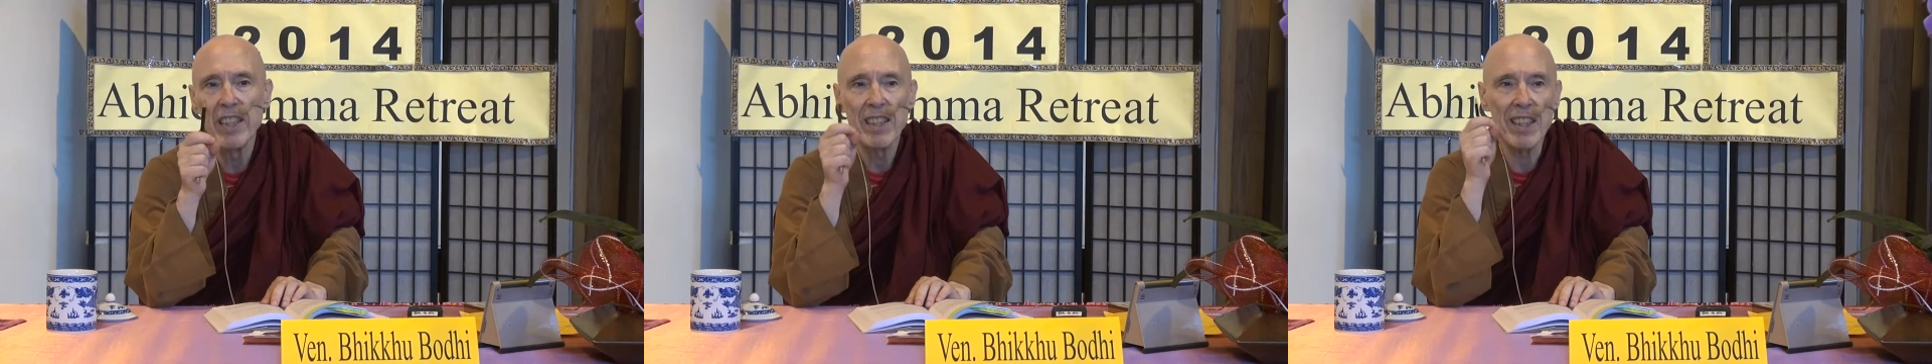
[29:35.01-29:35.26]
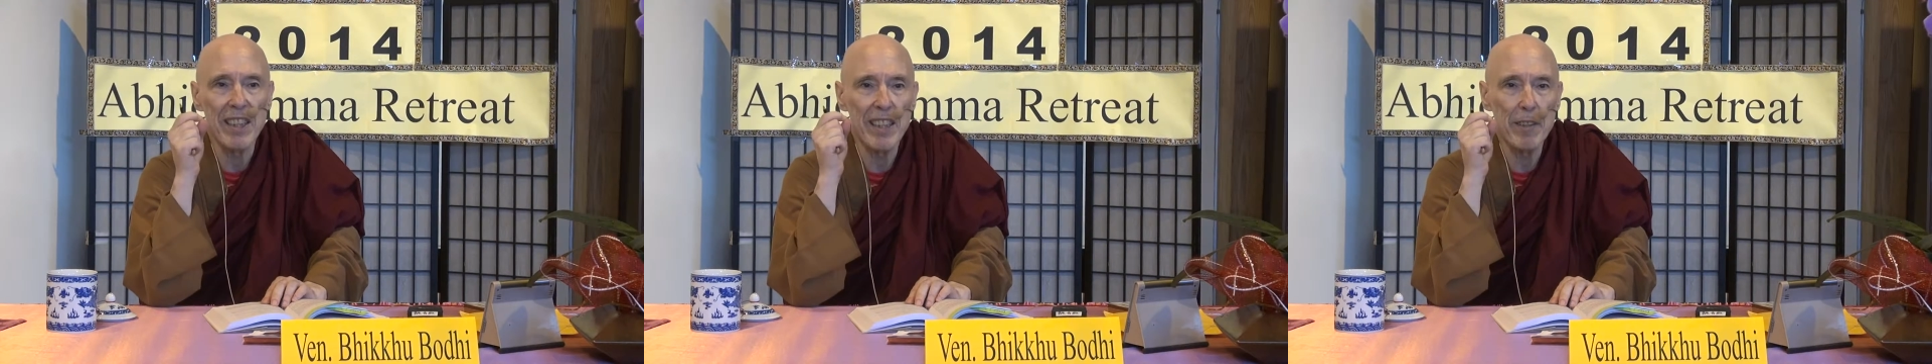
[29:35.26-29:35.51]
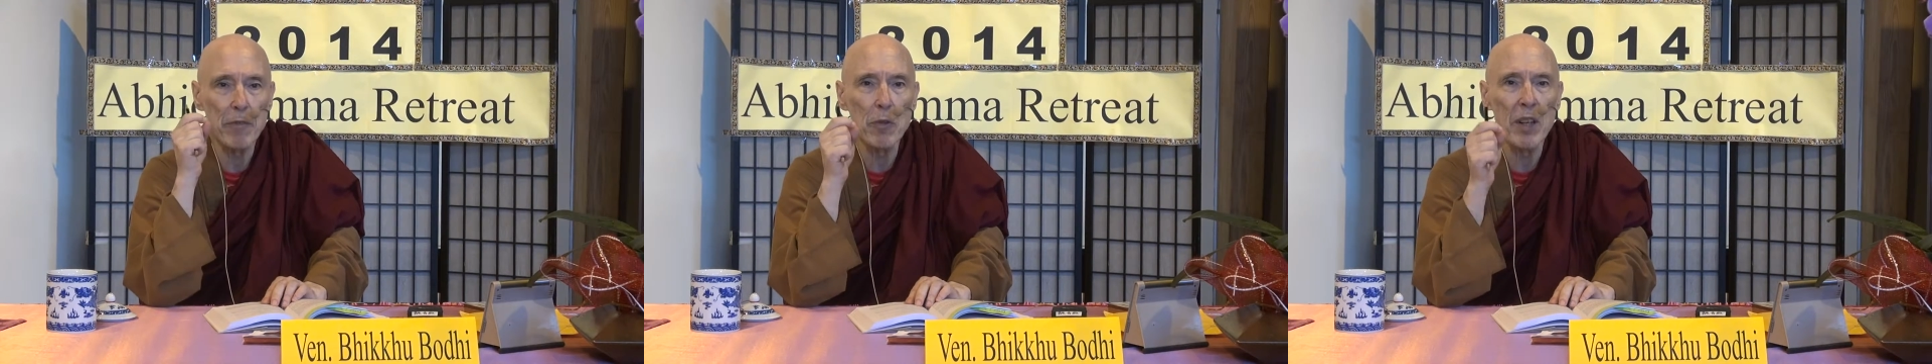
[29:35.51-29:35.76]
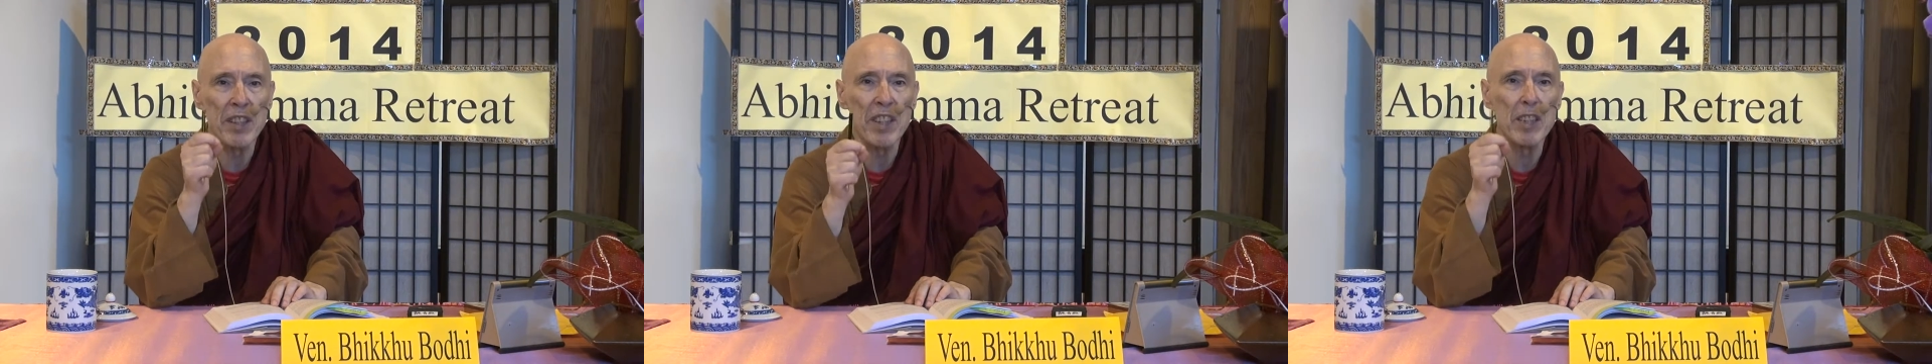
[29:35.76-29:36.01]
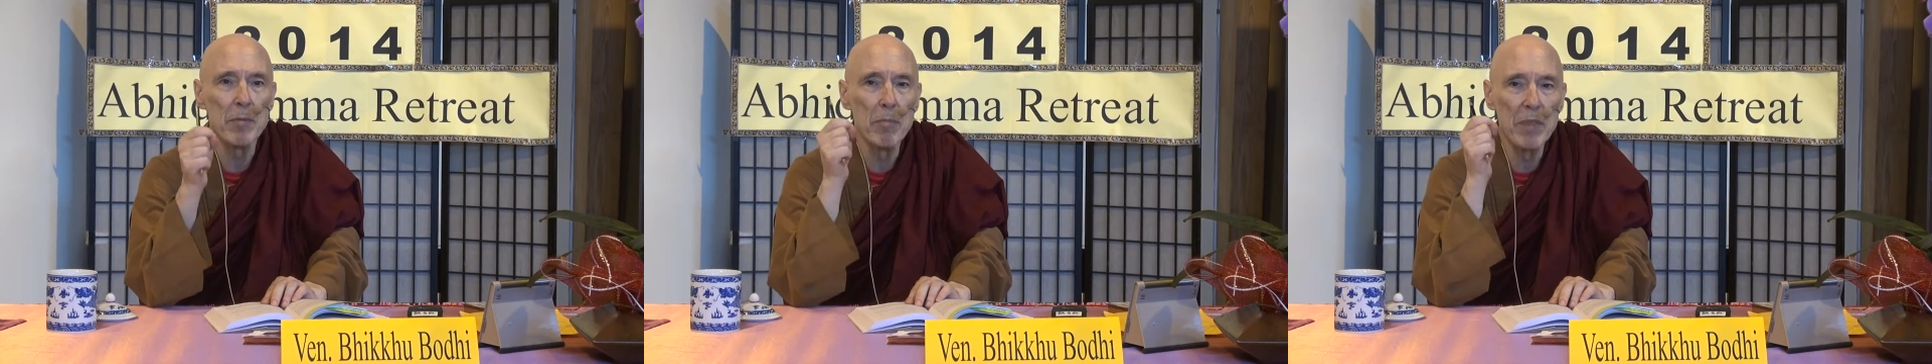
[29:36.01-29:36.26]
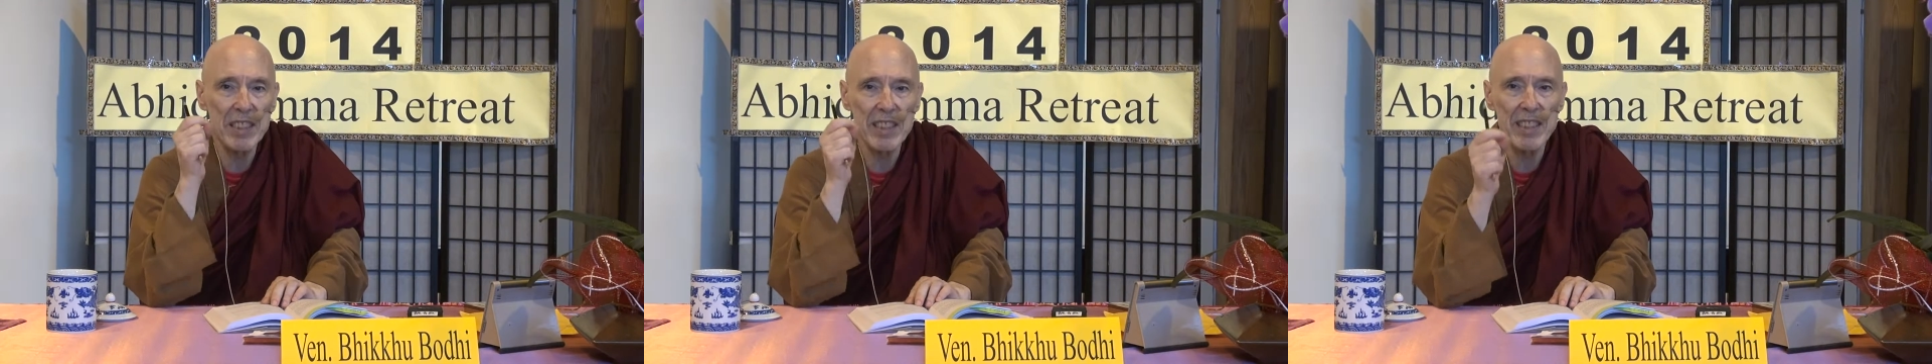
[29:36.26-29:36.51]
that if one
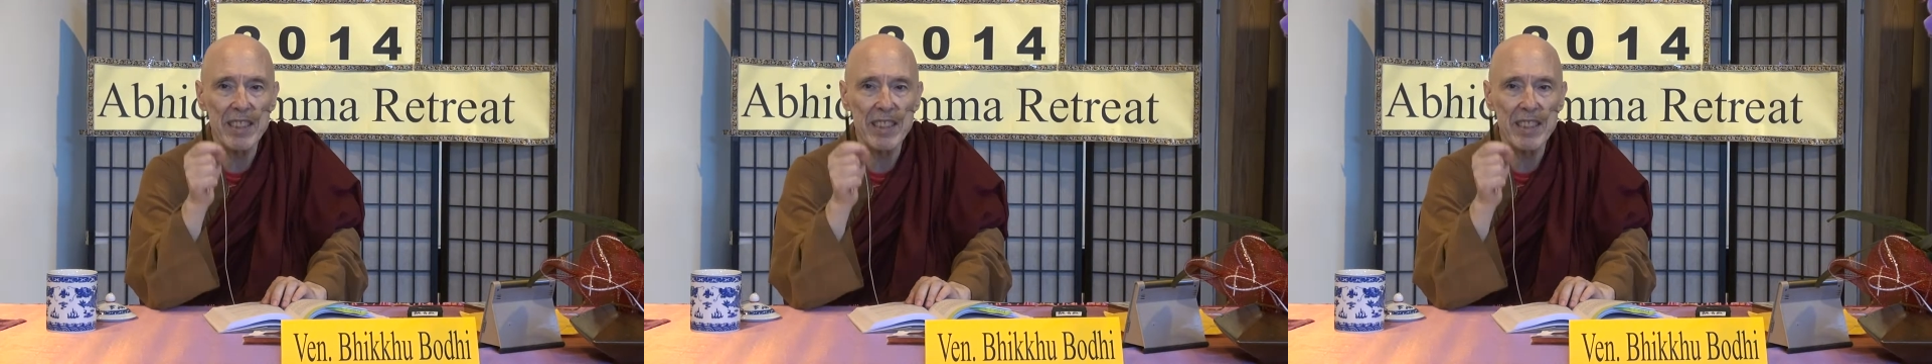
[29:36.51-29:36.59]
commits